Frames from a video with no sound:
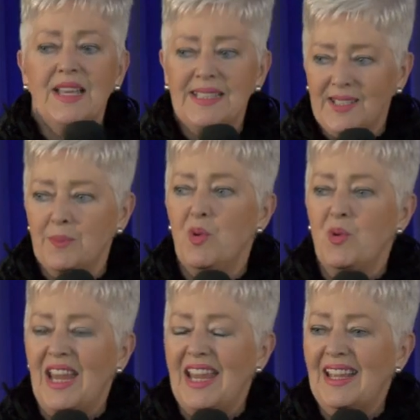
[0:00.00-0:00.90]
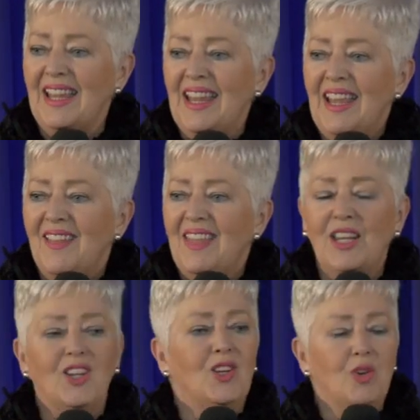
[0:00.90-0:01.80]
this morning.
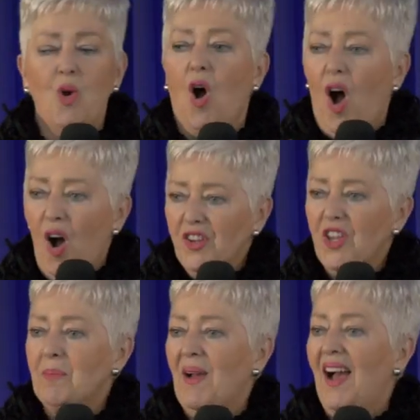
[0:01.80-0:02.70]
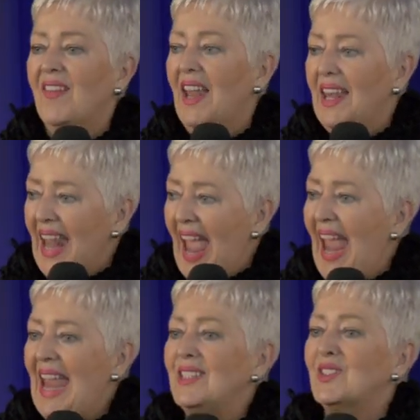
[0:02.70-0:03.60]
That you occupy the
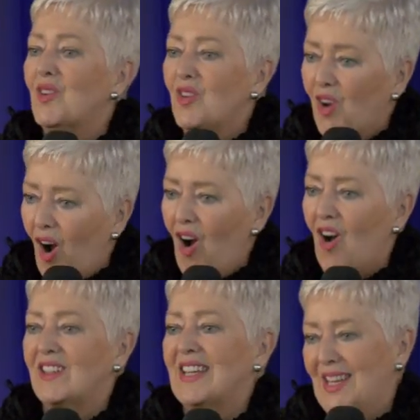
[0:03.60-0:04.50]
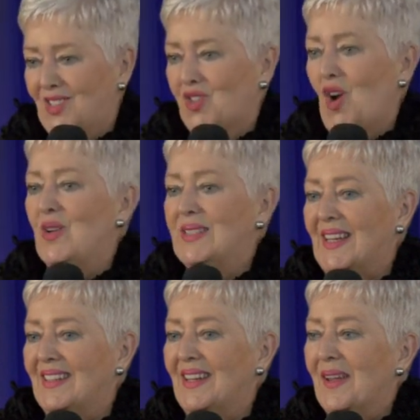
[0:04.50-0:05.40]
land God has
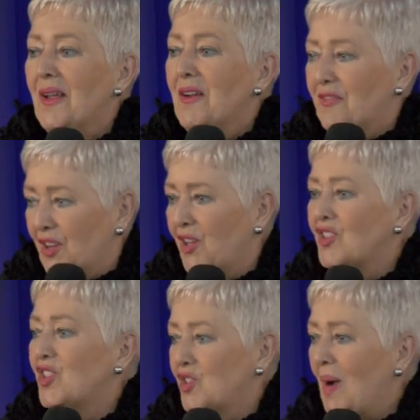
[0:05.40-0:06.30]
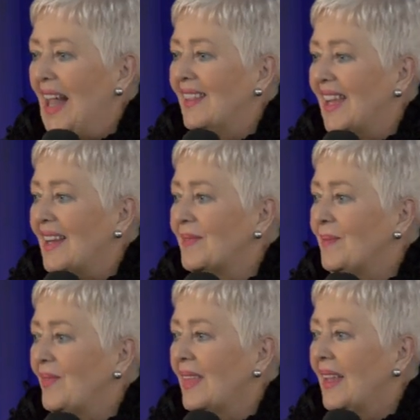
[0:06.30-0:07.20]
chosen for you to dwell in.